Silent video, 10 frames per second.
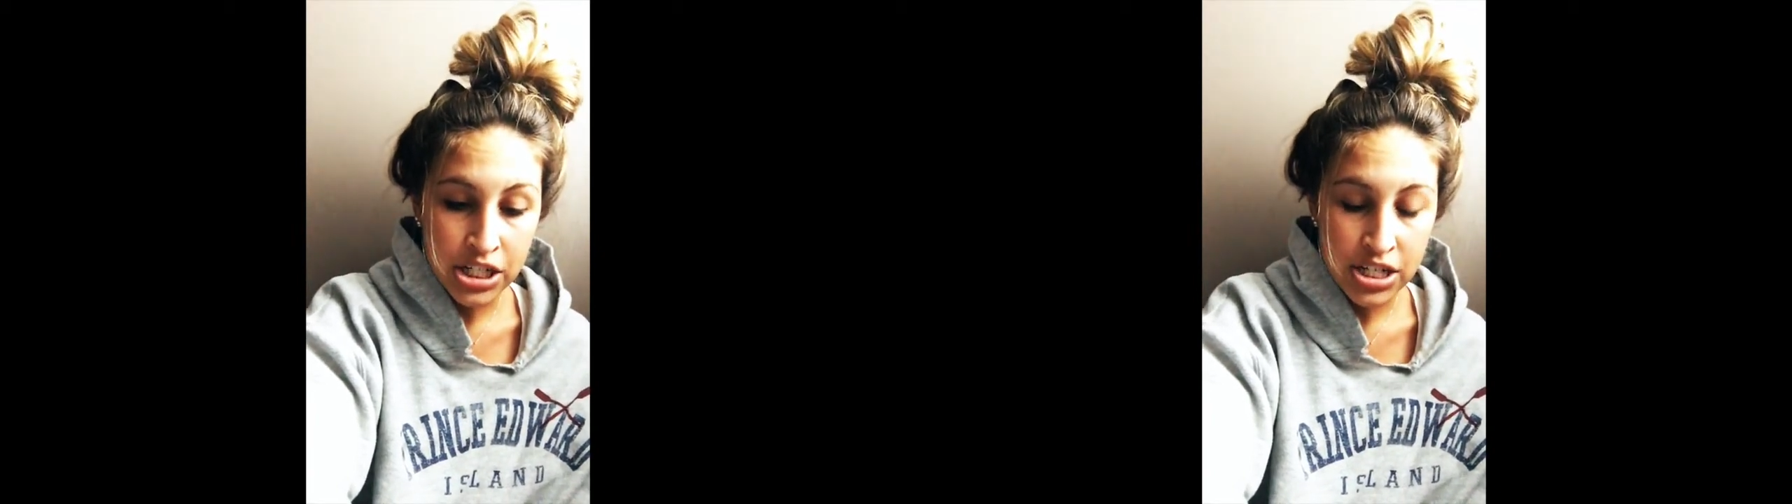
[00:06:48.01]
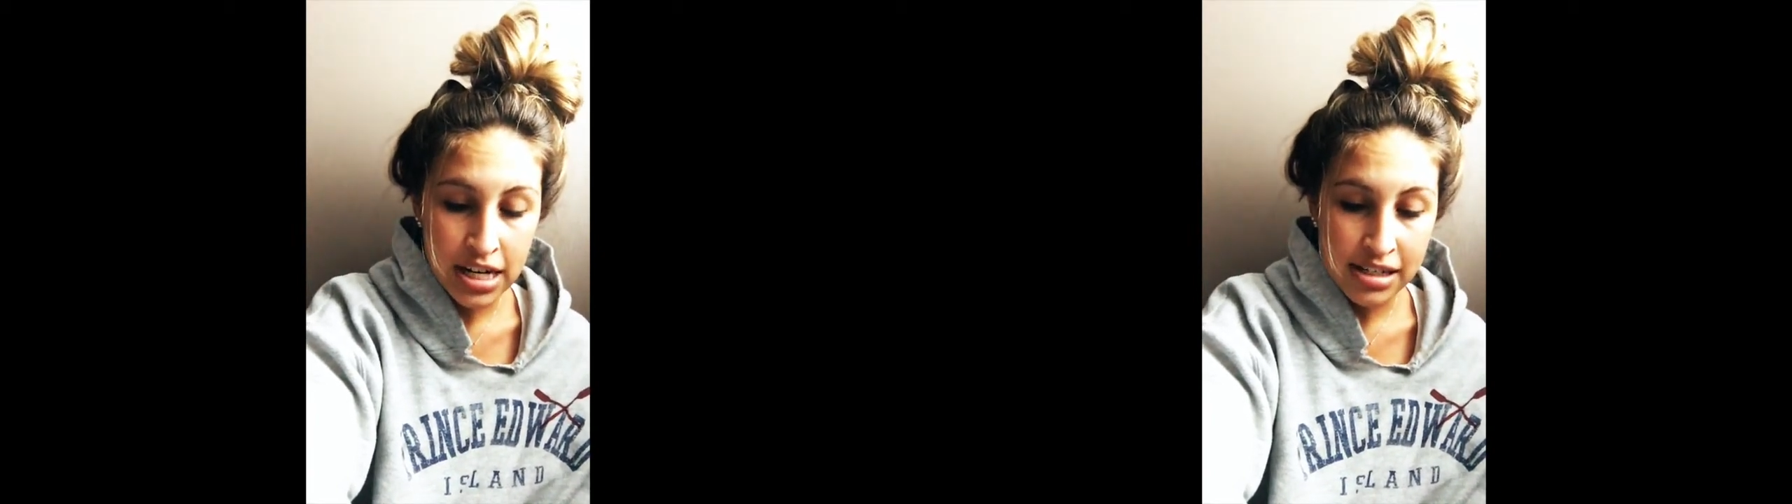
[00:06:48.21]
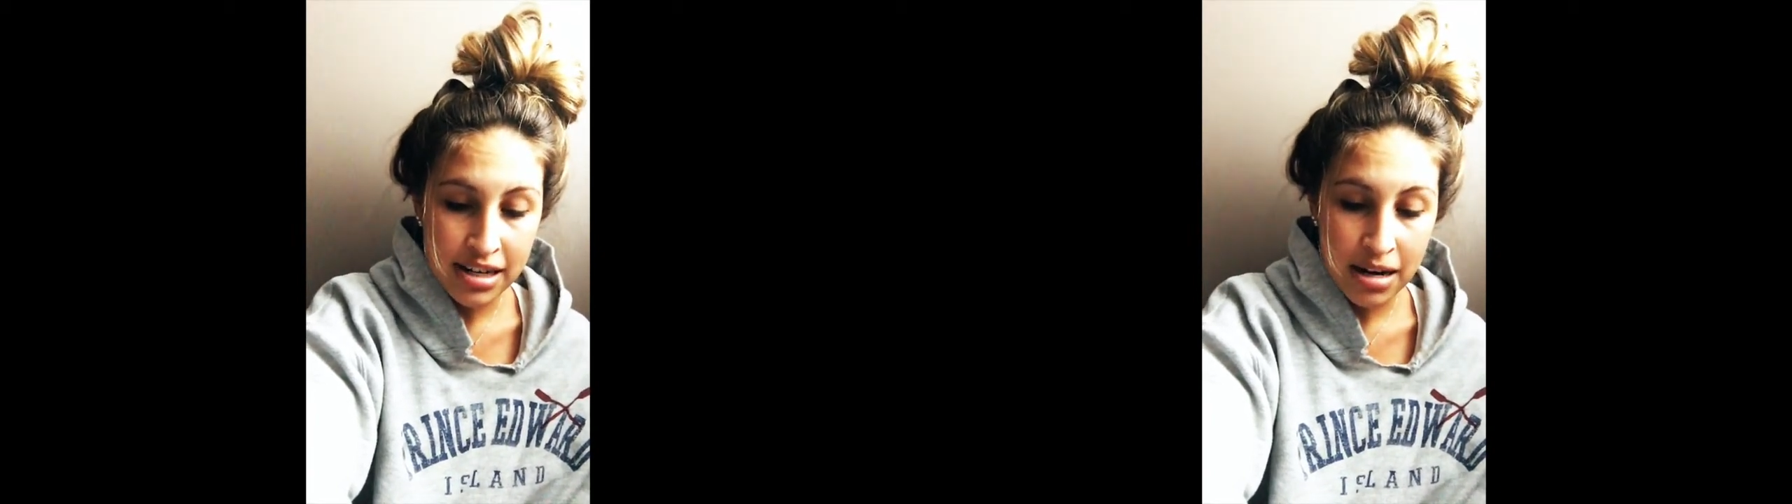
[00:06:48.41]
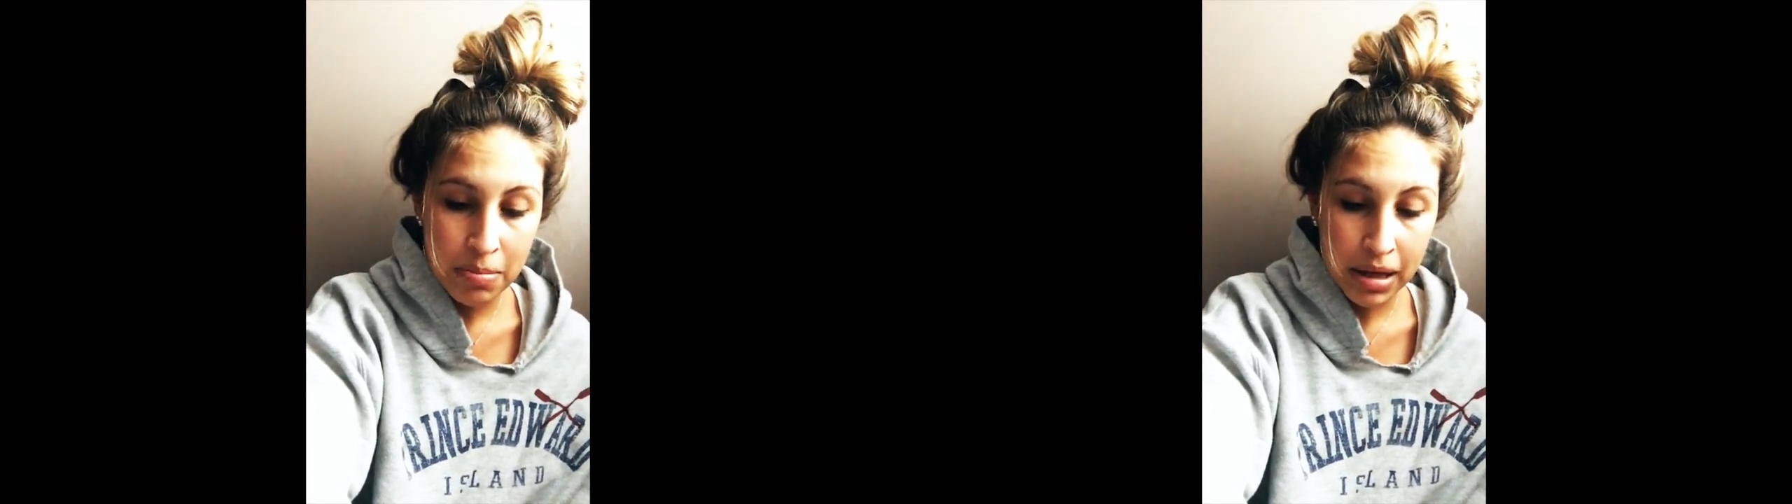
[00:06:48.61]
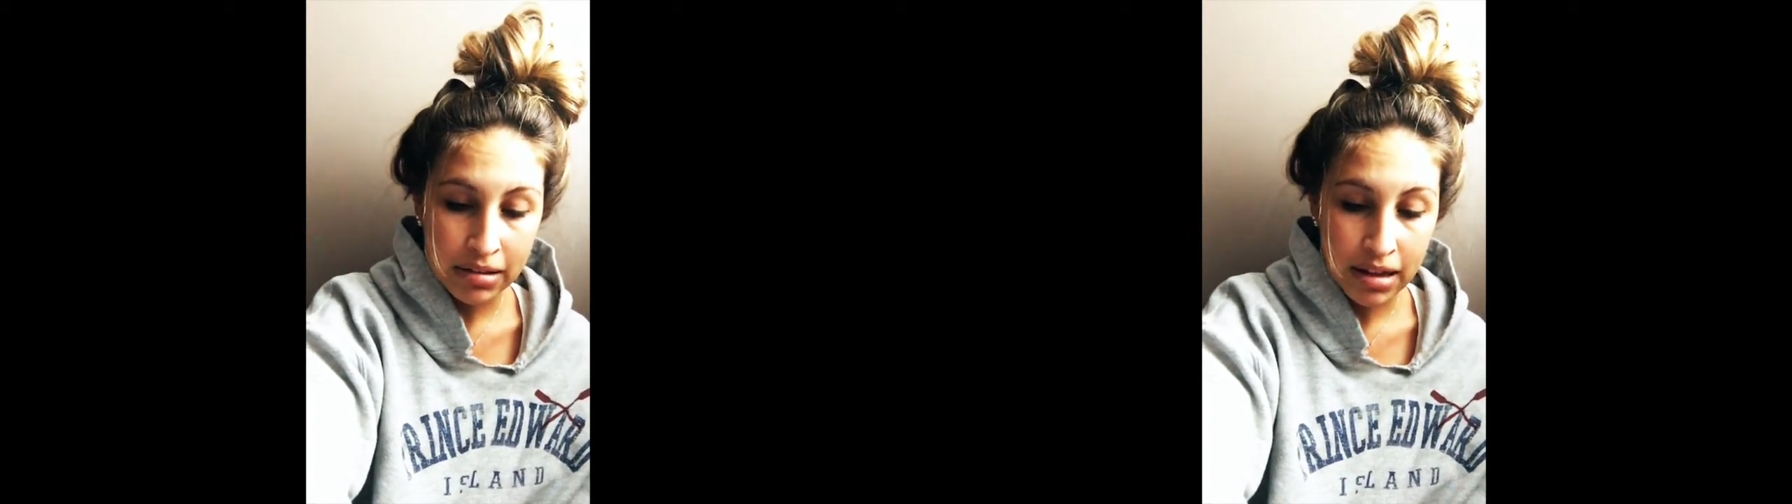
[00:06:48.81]
she had to get a
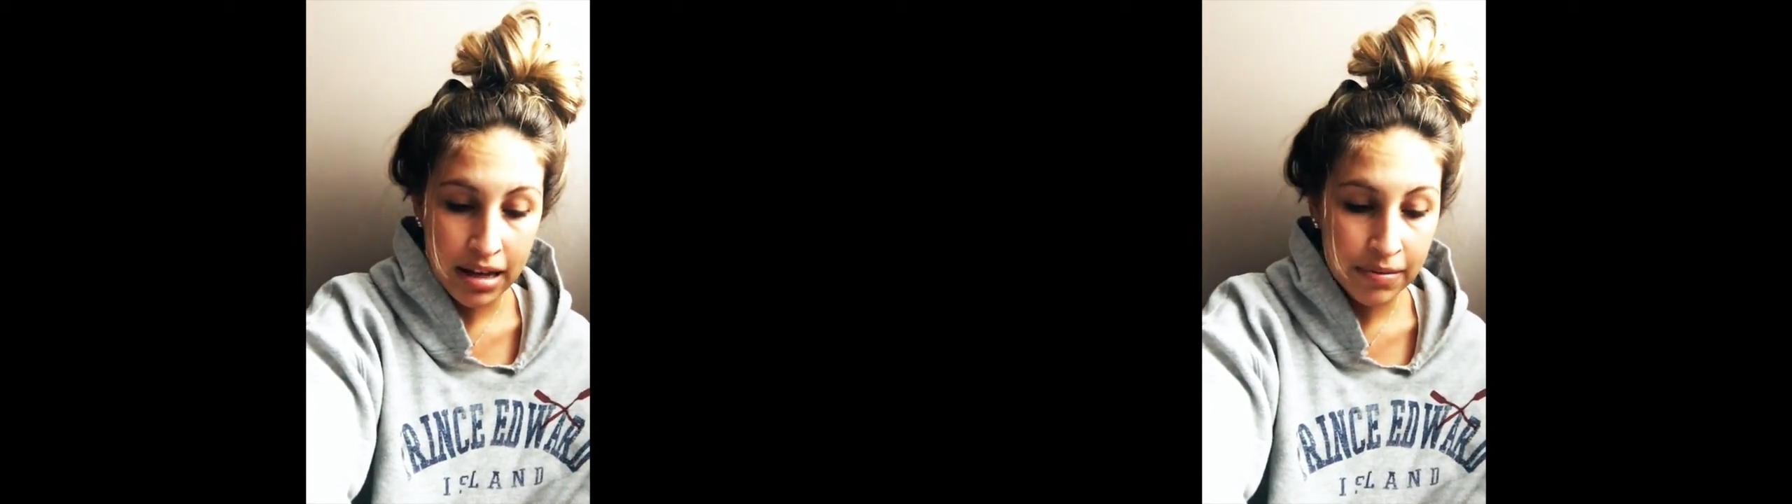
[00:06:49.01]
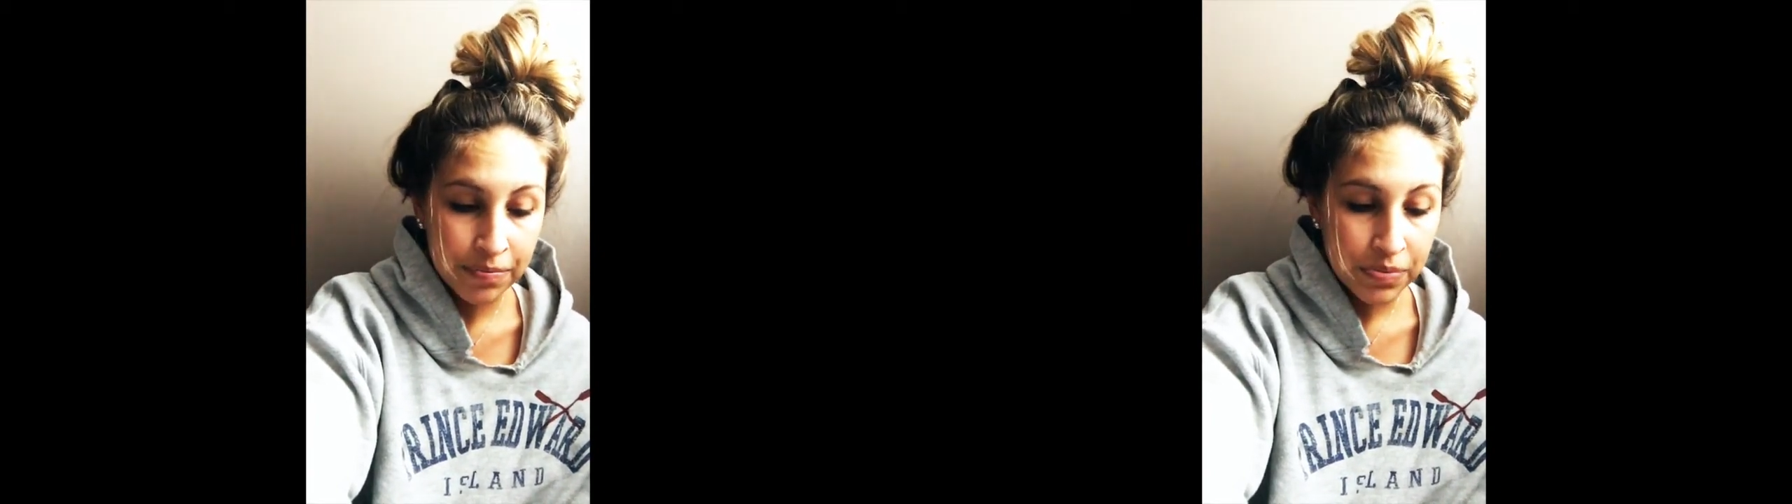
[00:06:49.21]
PICC line.